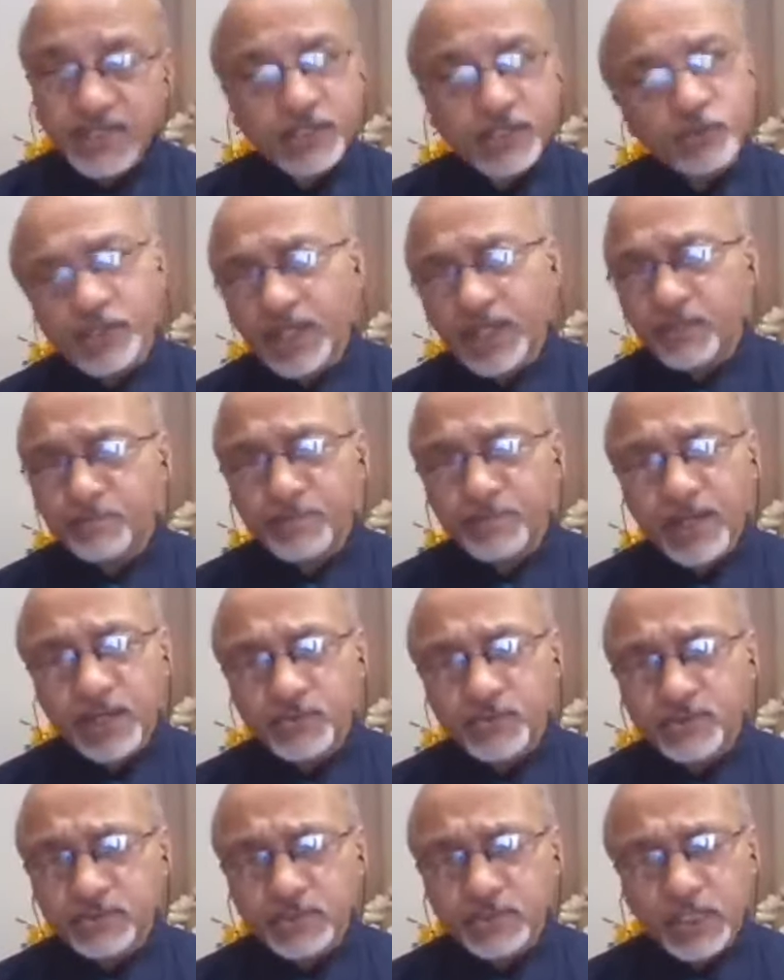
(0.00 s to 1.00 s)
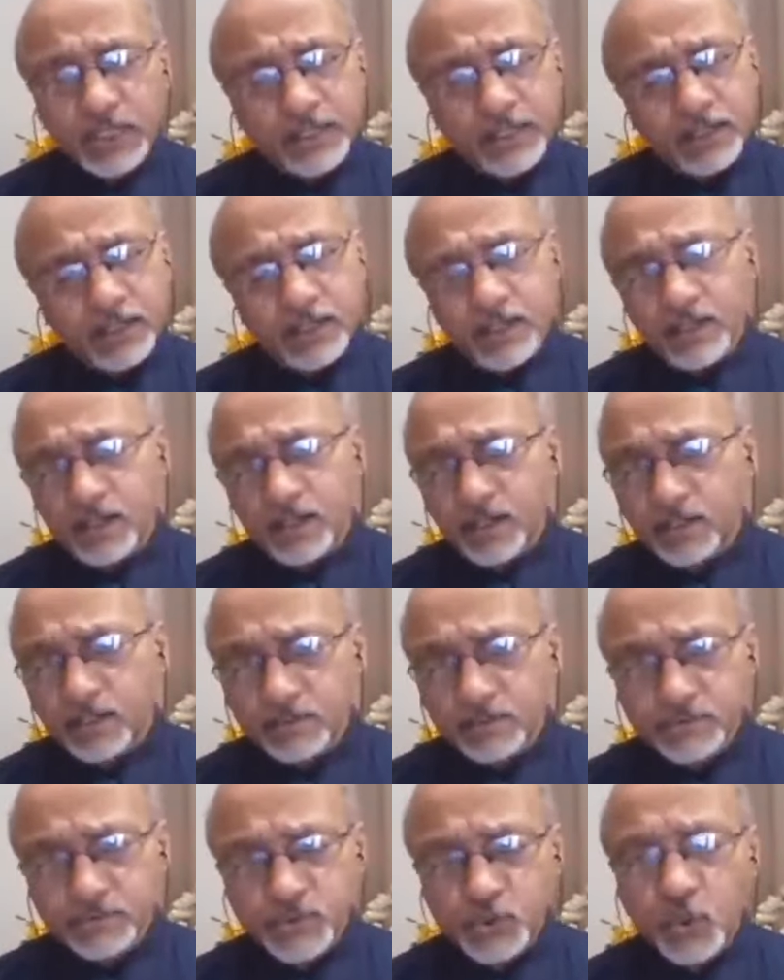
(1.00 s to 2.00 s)
And we have found
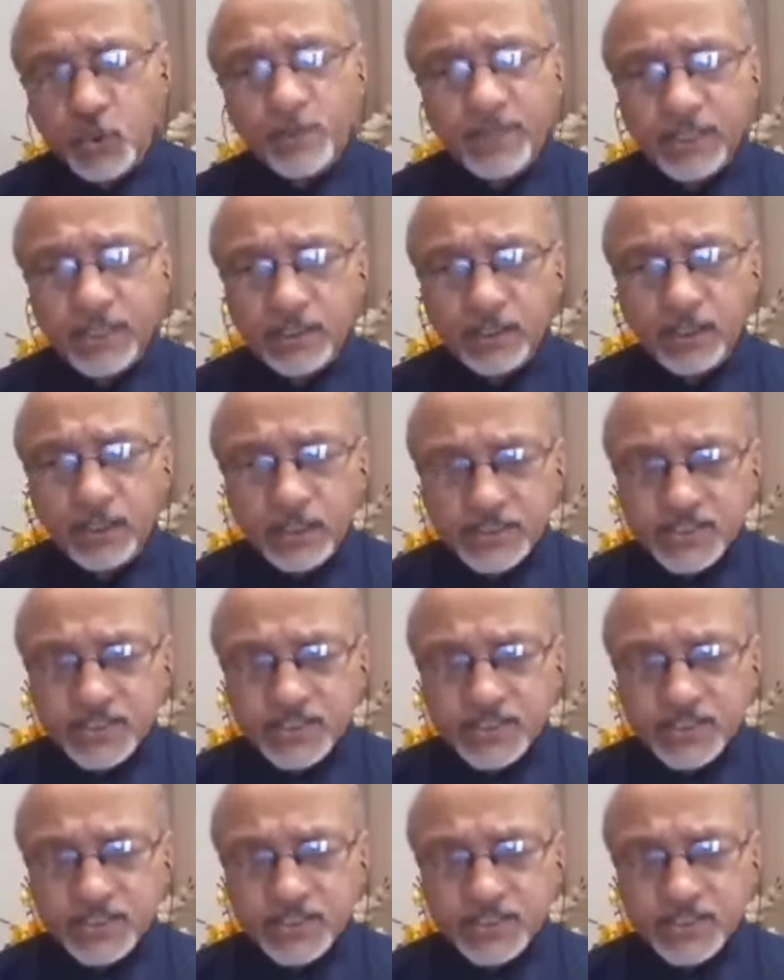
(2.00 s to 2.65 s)
so many